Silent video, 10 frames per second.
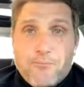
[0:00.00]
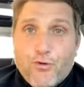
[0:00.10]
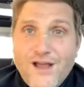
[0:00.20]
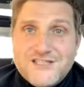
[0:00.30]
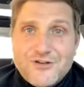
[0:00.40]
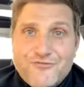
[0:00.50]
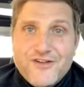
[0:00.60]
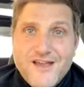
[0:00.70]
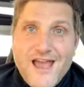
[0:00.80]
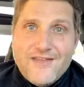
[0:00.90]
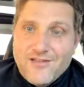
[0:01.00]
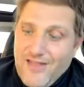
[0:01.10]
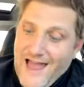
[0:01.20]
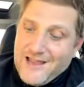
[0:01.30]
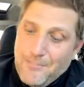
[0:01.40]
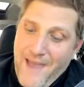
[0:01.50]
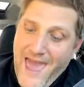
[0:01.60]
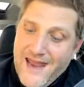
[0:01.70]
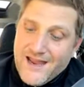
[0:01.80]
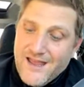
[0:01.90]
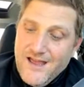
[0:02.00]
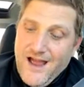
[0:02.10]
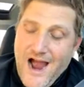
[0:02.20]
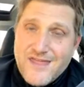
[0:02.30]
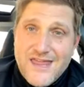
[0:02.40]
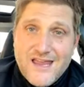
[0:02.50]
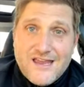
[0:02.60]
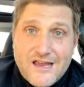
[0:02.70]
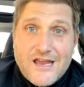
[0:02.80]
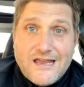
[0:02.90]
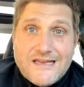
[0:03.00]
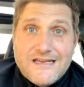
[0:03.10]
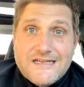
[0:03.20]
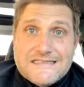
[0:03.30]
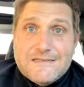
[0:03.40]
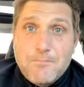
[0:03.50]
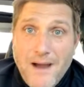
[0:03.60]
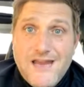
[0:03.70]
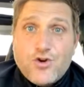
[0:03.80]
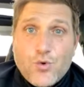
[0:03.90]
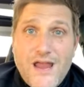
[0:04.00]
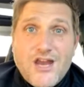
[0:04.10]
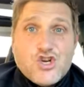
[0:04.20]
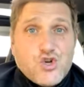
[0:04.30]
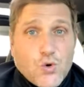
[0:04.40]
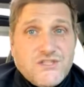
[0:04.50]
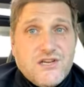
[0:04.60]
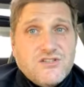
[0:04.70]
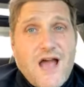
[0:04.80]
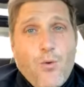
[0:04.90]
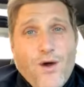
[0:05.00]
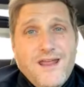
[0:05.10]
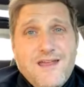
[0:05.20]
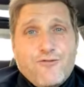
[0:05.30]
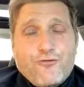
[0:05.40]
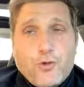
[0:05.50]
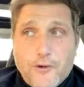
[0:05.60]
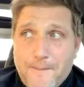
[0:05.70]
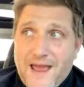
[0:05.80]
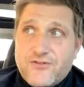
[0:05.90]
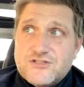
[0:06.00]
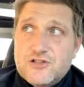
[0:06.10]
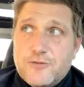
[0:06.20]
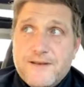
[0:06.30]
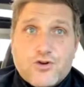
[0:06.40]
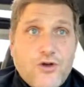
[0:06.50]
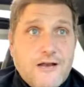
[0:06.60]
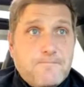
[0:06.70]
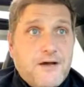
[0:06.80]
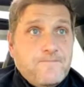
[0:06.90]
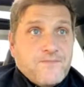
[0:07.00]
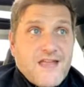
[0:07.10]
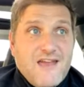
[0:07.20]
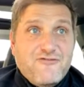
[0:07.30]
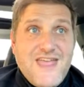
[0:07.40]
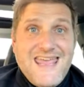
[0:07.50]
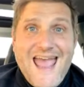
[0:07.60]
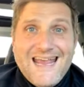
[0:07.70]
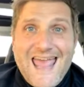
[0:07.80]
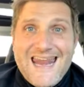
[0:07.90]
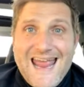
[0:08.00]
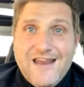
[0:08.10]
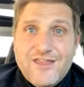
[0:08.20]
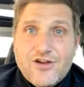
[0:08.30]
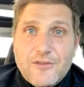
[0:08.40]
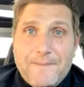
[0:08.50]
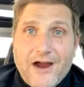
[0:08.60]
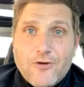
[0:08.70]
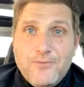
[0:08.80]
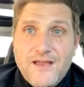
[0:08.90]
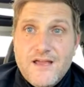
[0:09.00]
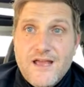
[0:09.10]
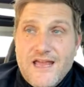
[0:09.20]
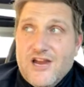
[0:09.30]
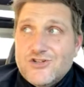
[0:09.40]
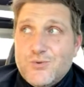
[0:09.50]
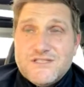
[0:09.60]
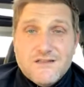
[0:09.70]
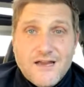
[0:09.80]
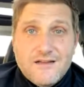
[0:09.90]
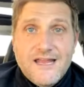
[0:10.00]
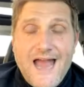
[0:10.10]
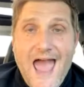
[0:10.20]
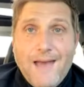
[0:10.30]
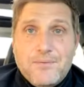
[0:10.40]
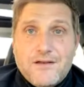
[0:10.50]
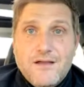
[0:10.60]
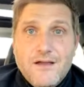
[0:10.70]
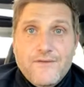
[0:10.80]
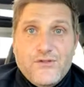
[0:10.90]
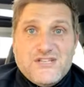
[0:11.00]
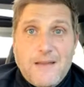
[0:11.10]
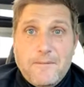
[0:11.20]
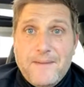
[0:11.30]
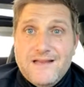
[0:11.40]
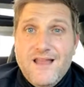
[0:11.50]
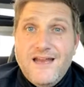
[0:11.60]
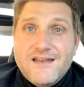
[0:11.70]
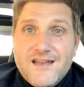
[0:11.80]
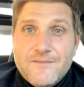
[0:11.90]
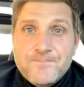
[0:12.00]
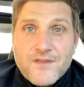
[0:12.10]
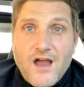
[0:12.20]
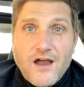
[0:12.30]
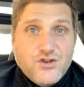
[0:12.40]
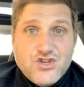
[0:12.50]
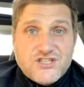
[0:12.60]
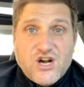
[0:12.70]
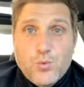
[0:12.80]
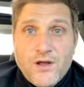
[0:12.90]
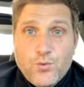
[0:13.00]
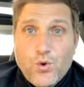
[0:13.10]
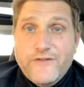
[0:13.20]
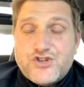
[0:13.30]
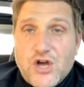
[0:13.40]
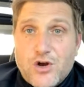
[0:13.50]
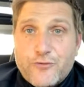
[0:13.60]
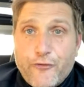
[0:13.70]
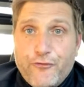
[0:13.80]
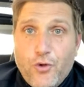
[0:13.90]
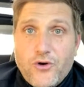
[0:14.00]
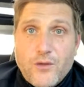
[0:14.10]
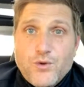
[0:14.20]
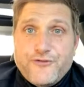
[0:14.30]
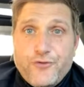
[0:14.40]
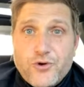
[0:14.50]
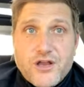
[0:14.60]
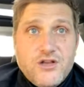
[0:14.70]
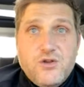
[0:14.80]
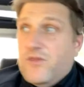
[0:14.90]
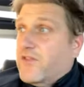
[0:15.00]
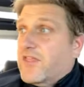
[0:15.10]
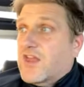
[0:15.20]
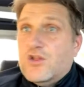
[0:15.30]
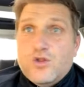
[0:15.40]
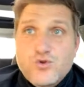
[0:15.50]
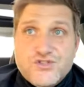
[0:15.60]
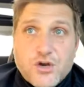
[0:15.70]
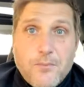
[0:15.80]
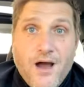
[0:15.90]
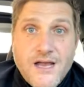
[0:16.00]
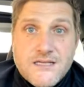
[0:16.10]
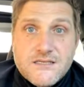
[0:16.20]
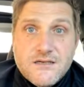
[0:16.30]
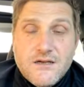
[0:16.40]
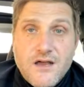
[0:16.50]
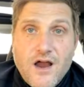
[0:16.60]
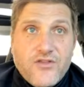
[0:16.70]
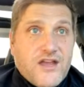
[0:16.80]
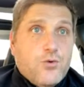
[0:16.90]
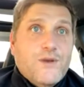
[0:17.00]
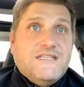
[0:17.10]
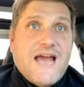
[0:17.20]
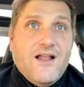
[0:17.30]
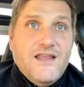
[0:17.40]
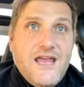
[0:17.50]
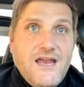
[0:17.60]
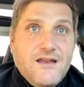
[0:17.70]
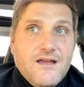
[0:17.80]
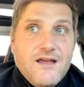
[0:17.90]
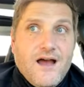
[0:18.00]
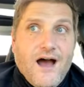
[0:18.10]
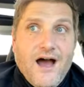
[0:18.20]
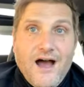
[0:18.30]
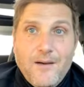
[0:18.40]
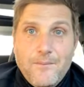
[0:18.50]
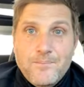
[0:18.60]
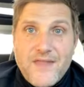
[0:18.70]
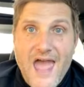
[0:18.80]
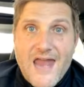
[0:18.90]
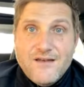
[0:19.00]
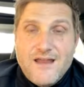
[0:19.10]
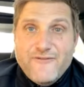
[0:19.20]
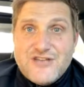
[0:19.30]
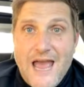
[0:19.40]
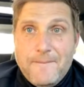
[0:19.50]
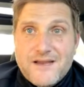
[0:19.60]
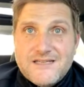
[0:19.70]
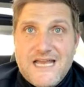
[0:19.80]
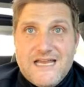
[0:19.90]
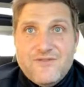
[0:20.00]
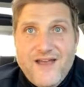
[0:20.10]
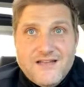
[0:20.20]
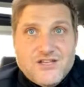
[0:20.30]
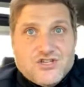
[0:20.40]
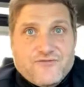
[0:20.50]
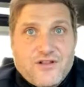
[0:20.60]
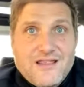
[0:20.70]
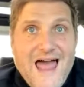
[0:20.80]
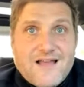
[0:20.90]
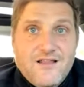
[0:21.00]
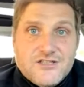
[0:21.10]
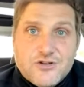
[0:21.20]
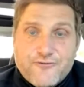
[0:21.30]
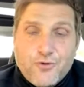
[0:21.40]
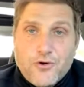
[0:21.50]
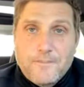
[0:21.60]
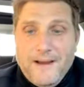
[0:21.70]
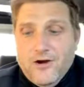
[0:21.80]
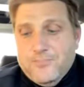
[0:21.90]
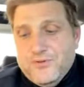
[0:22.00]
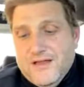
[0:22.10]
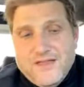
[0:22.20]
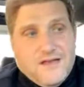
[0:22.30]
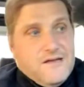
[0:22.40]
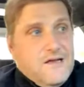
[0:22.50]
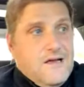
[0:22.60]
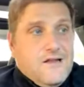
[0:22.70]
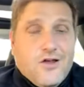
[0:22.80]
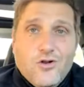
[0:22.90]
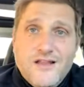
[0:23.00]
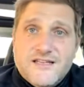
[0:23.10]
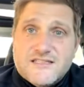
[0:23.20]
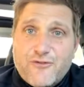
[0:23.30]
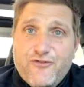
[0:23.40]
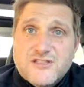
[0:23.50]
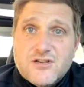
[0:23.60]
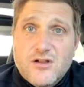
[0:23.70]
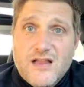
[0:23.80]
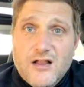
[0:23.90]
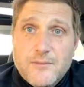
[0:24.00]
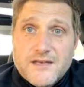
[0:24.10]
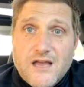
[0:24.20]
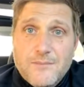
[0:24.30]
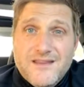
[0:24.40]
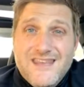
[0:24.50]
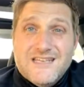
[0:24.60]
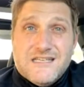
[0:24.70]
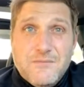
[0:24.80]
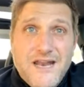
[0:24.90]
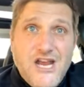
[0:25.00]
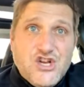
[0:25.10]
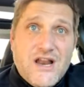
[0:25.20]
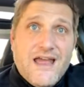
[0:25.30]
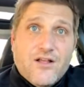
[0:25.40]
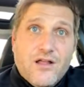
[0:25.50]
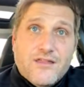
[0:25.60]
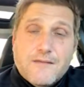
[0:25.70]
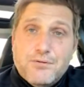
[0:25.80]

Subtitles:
impressive. And the lack of panic, I think, might create a short series. I want to give the Florida Panthers a little bit of credit, but if they can't get anything on the power play, here's what's likely to happen. The Tampa Bay Lightning are just going to run roughshod over Florida. And what's Florida going to do? Are they going to lose their minds? Are they going to retaliate? And if Tampa could take advantage of a lackluster Florida power play, then not only does the physical element come in, the intimidation angle,